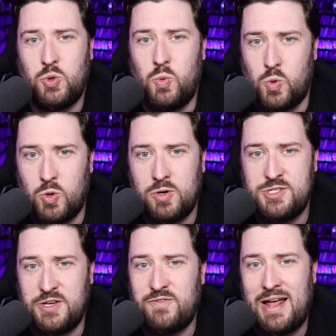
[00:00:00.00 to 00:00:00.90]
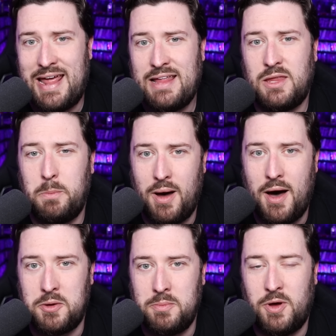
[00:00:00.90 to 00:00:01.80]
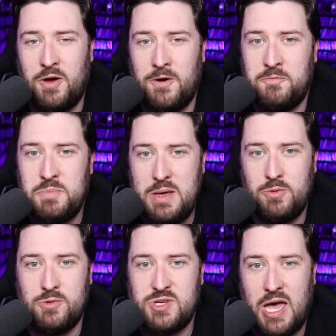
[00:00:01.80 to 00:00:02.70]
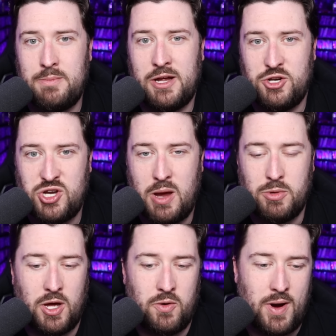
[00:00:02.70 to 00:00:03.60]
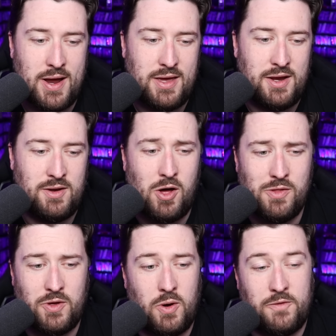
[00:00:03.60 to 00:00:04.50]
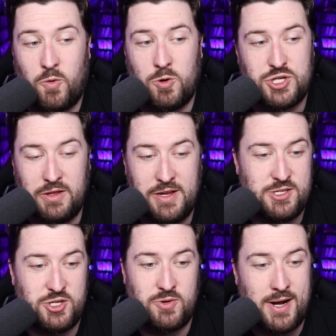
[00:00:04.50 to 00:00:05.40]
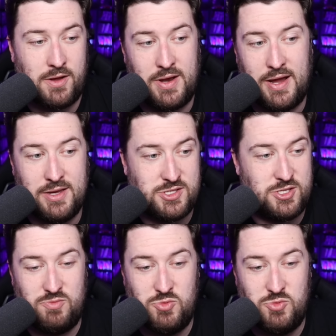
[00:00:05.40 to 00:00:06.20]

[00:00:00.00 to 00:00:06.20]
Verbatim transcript: towards, if not at the bottom, of people's M. Night Shyamalan ranking, although unfortunately he's a director that has